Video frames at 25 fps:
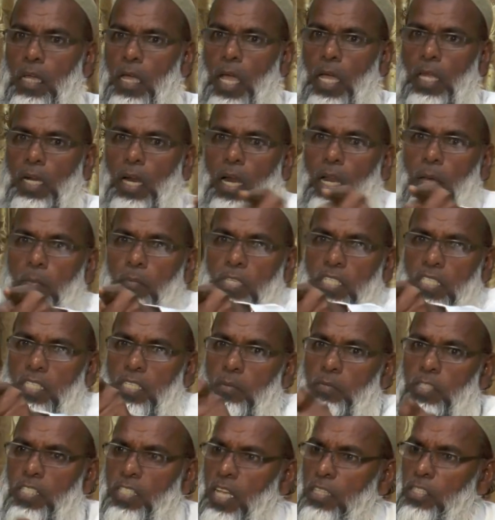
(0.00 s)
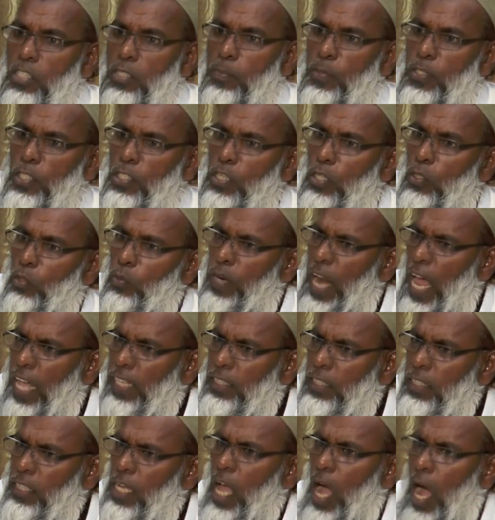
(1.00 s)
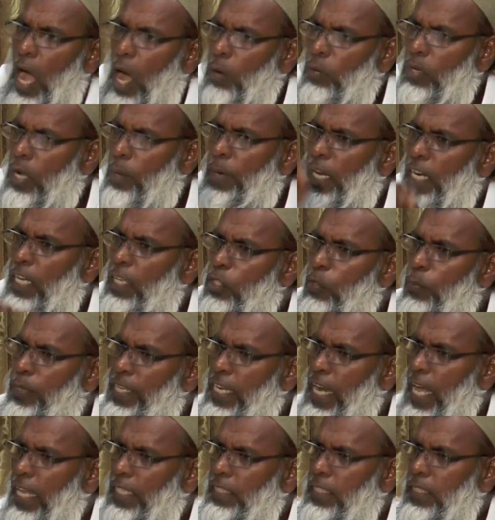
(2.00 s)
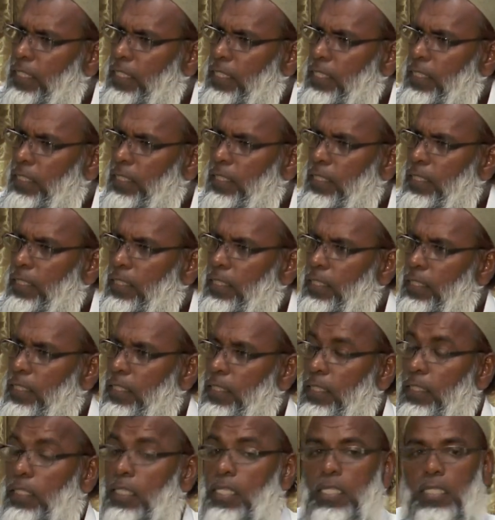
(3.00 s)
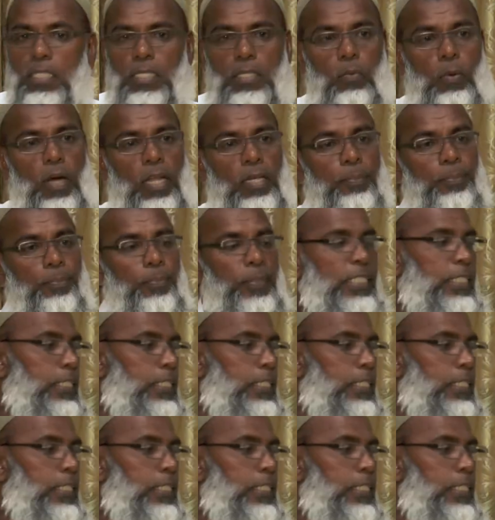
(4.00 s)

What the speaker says: and all the Muslims not supposed to do that? How come are they doing that? Say, well,